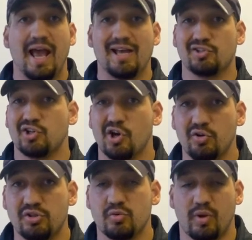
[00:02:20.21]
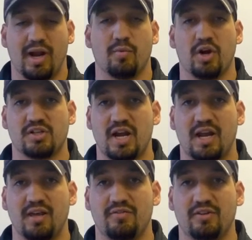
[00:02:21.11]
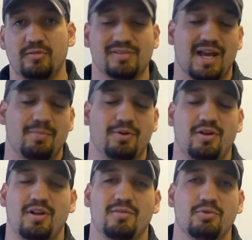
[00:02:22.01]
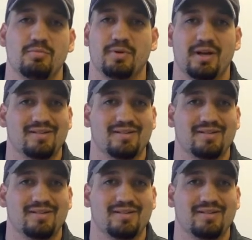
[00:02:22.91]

As a coach, when I watch highlight films, I put it on the mute button.